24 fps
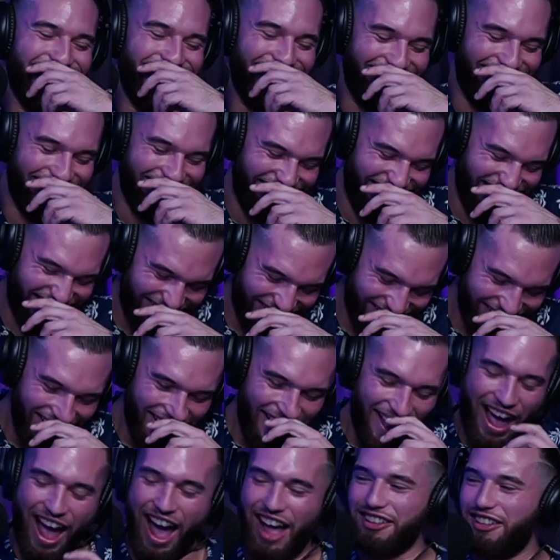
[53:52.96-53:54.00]
Just,
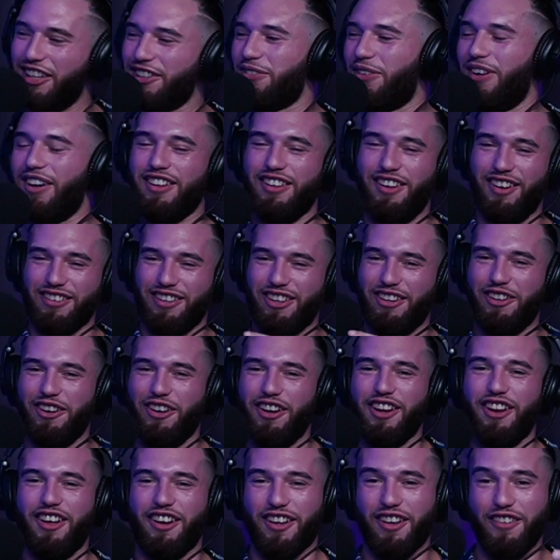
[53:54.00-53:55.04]
I just want okay,
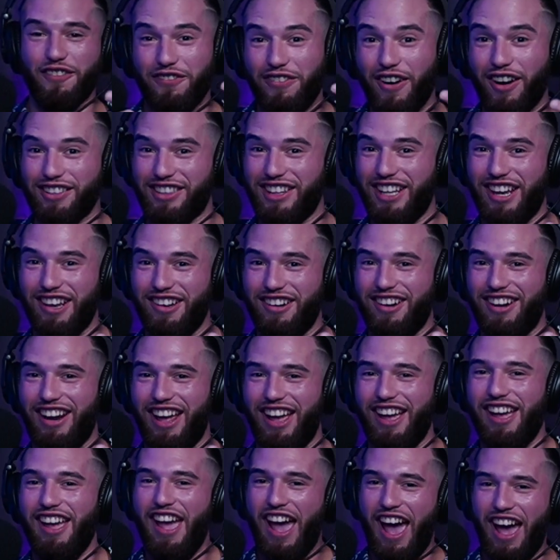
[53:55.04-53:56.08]
you know, look, fuck the
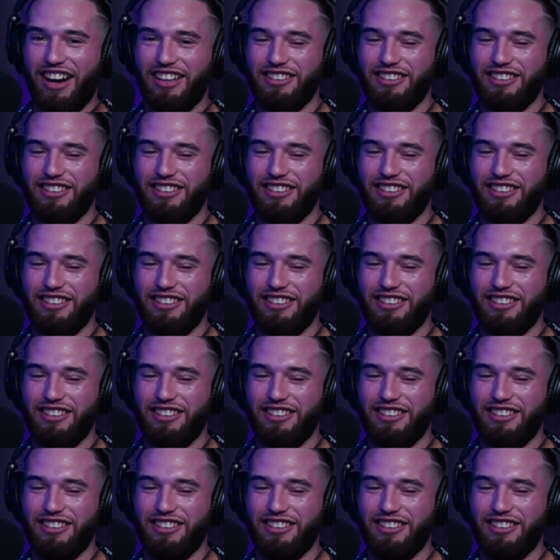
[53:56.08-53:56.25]
internet,